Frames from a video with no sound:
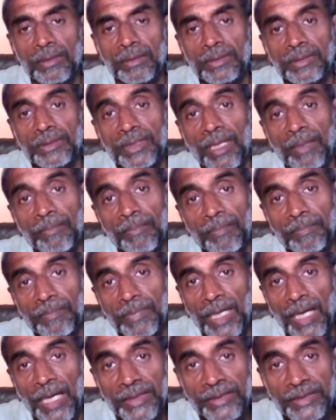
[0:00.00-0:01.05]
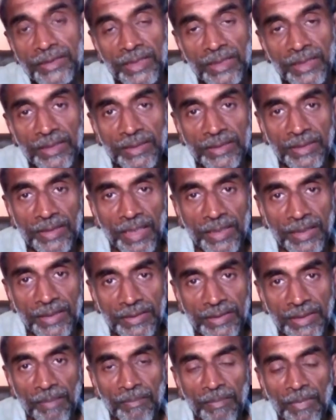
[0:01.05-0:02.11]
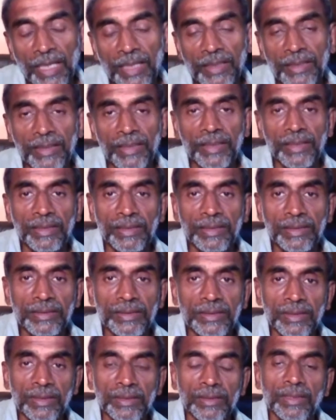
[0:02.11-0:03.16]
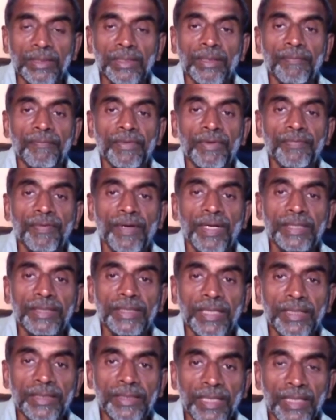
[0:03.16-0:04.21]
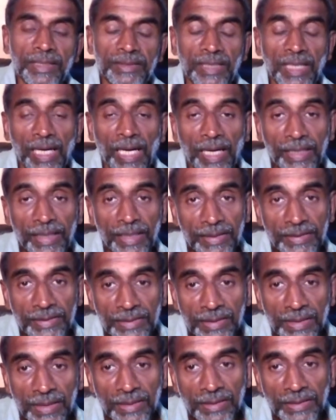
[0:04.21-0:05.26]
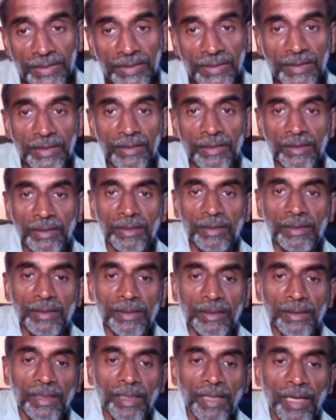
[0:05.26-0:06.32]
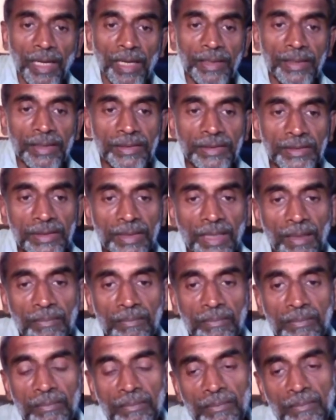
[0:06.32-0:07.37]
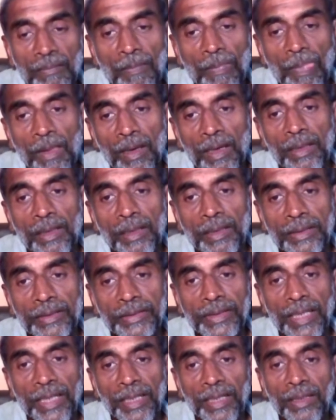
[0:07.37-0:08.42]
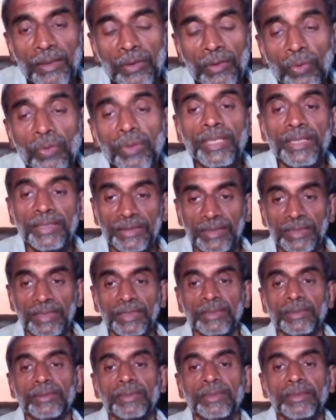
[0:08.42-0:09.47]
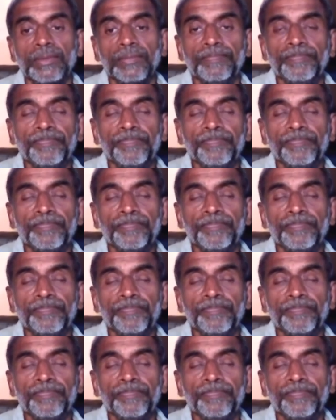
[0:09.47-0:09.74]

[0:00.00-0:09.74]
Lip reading: in some cultures and in some countries, we find that there is a higher incidence, and in some there are low incidence.